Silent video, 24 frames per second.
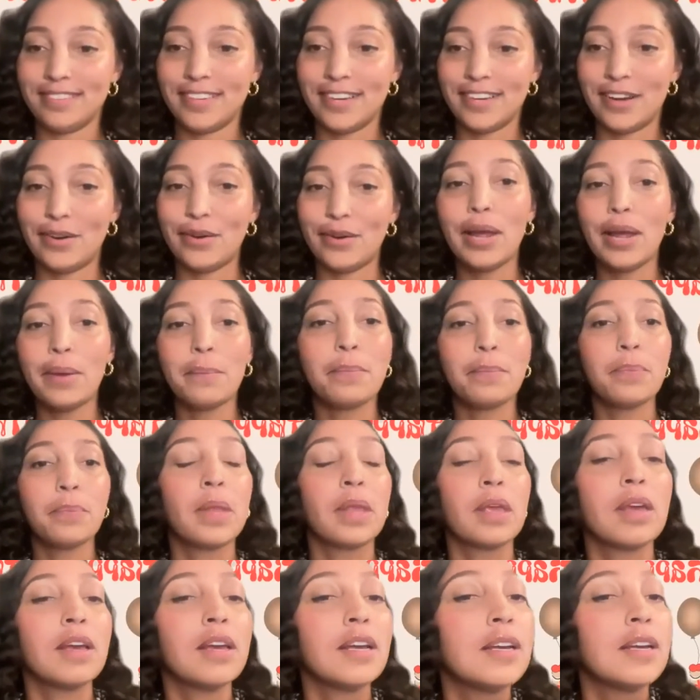All right.
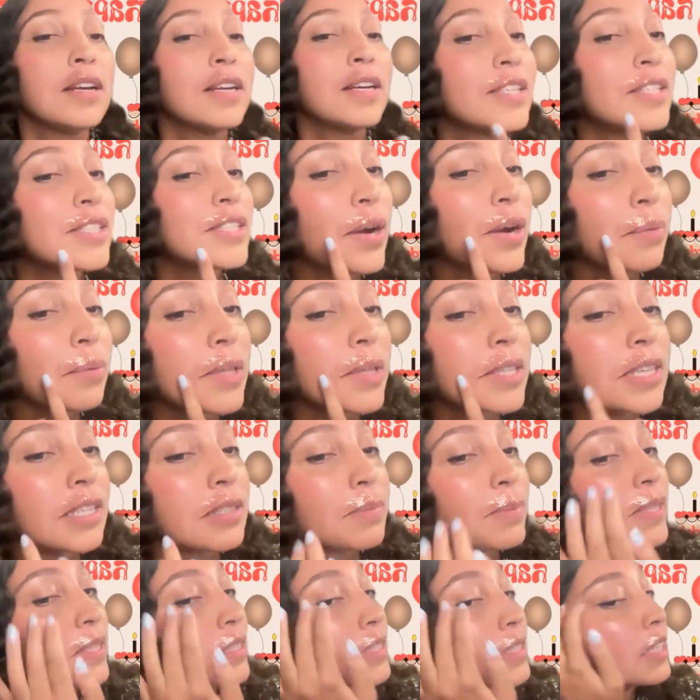So this
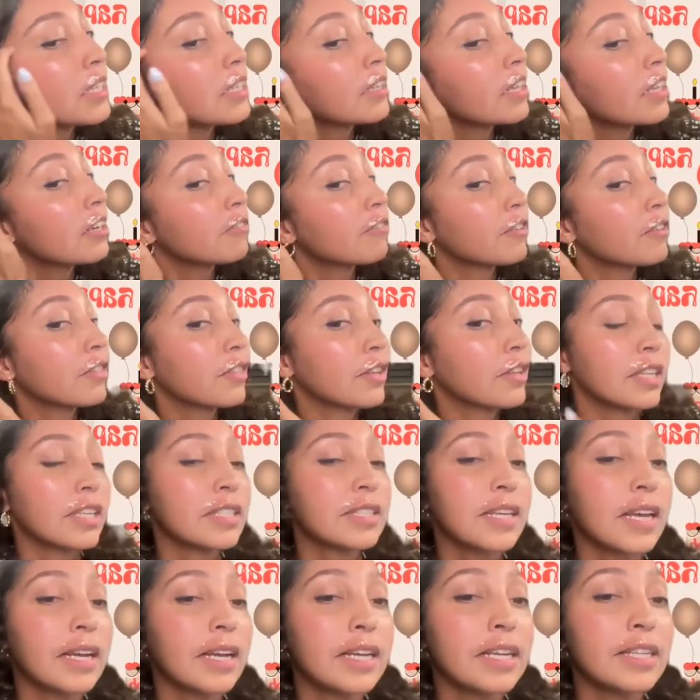has been sitting there for 30
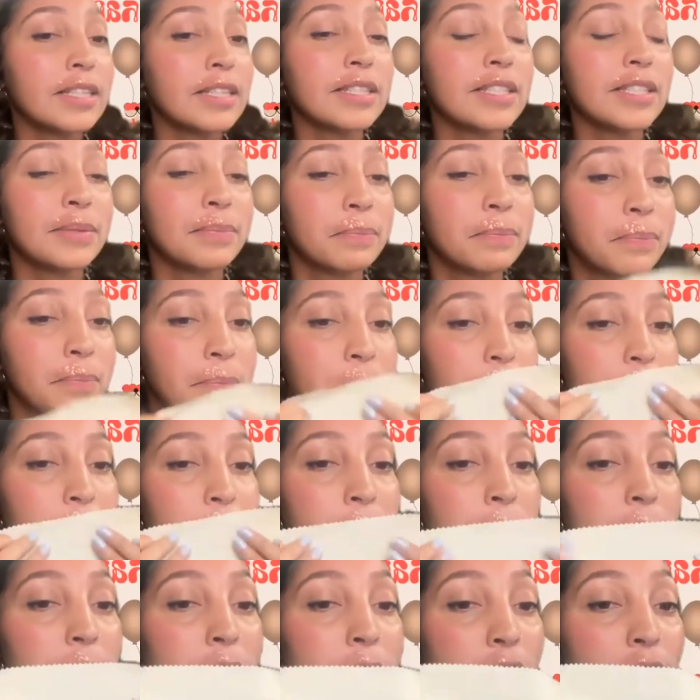seconds.
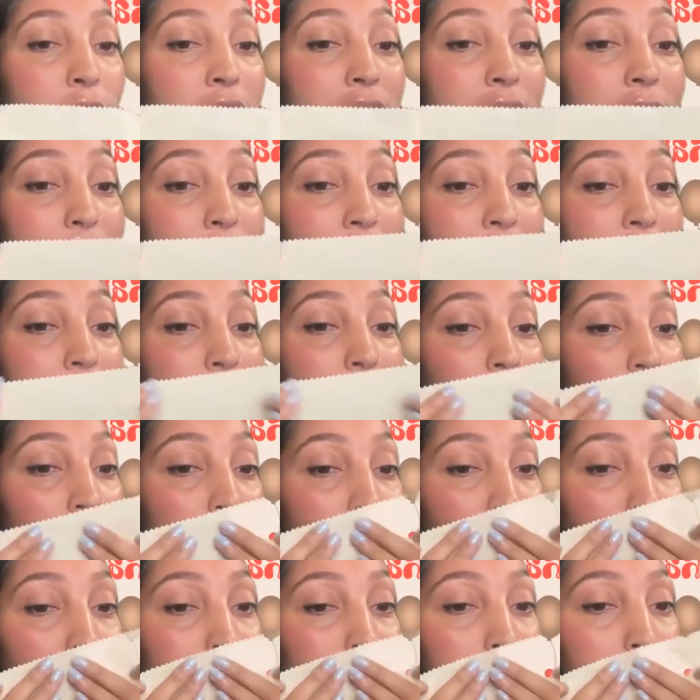Gonna get my cloth
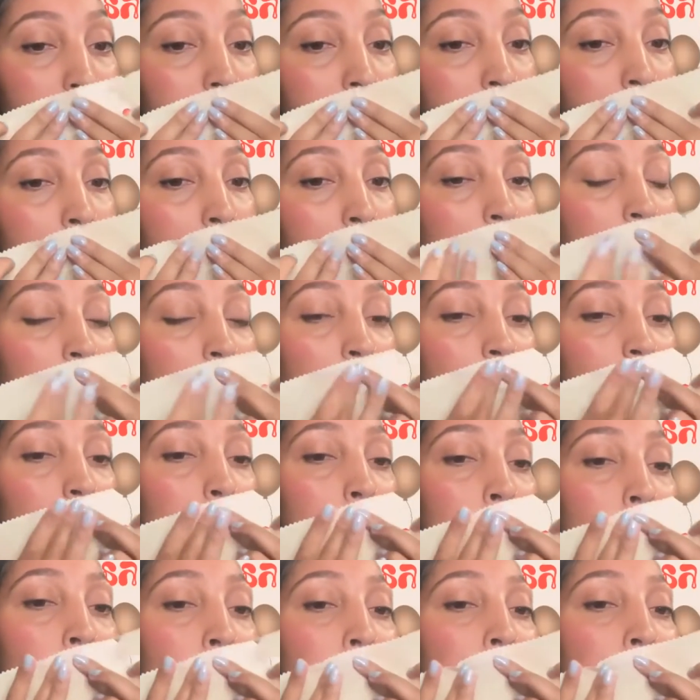strip,
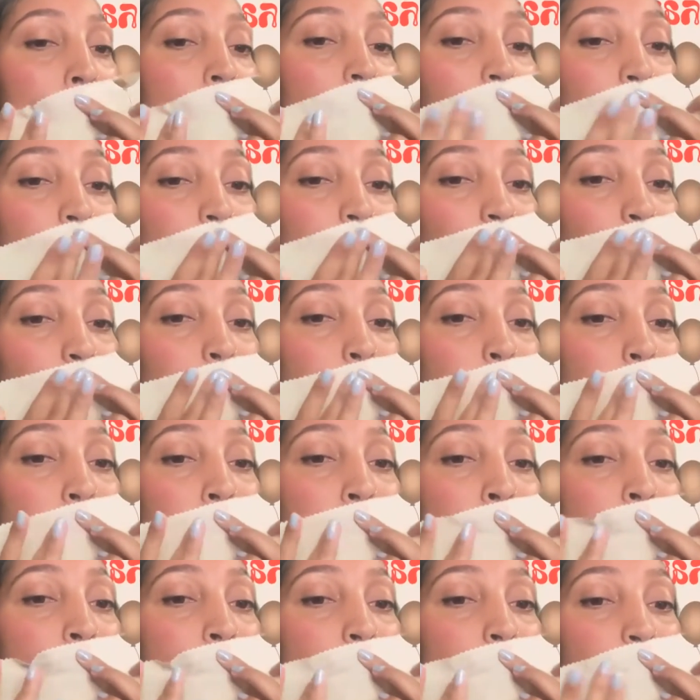rub it
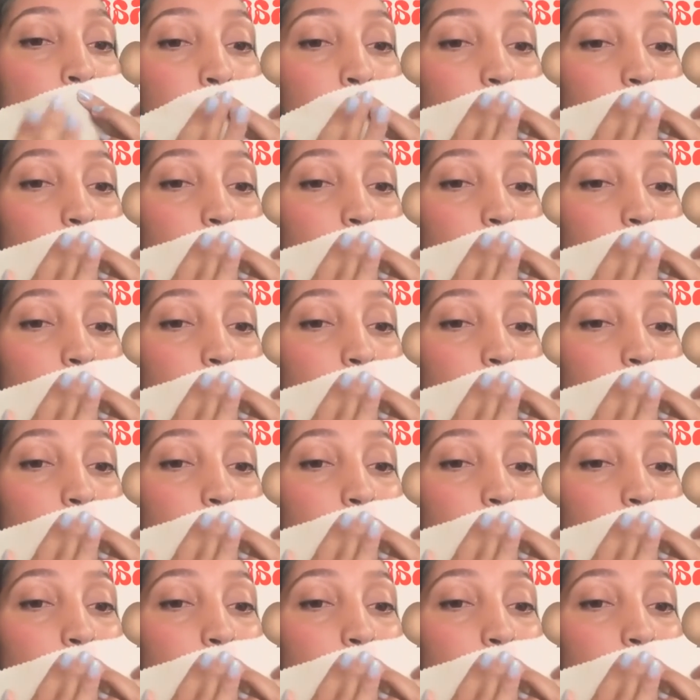in.